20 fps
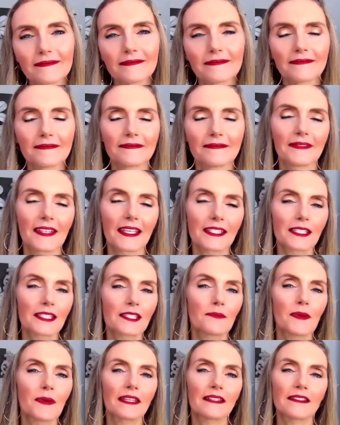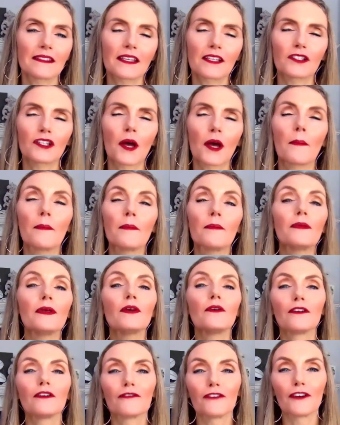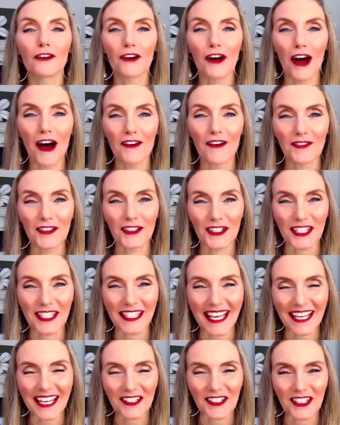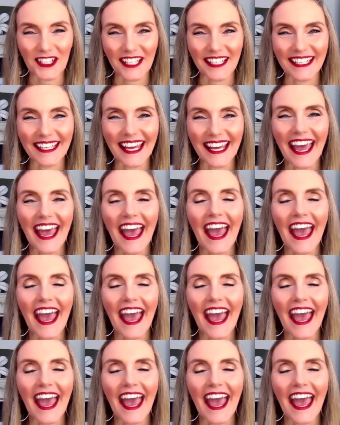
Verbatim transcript: Hmm, this has been such a beautiful conversation,